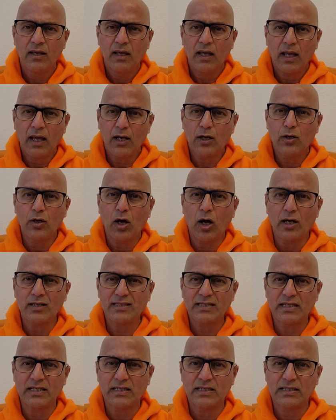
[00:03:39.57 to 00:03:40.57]

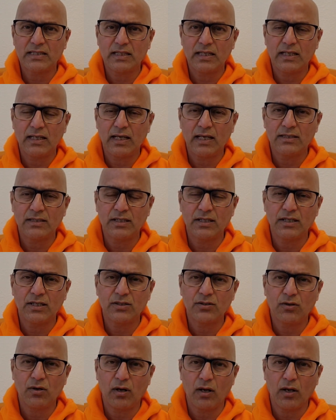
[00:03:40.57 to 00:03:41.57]
gnosis, as it is
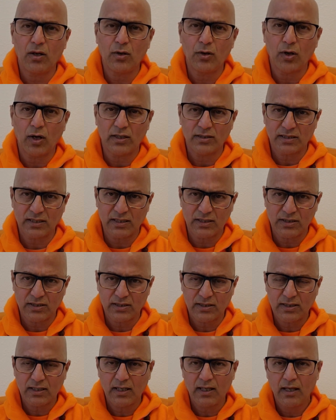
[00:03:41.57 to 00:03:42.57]
called,
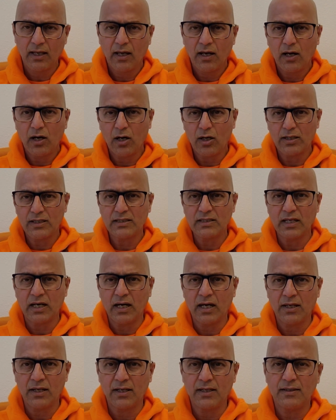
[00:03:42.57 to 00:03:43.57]
gnosis or
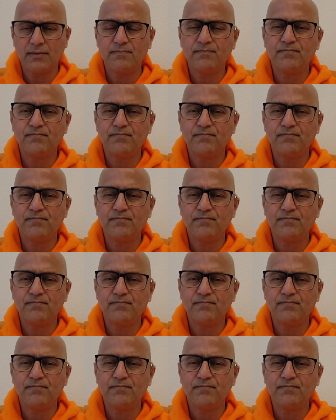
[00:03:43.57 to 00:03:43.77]
gnana.